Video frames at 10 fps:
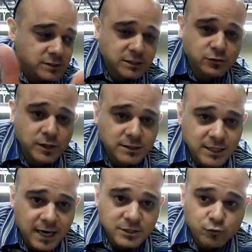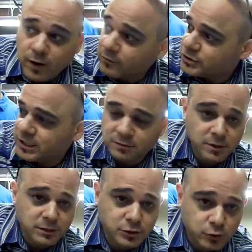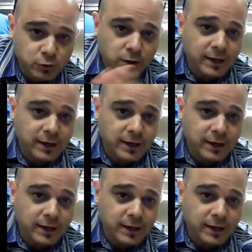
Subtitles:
6th grade science, Ralph Chandler Middle School,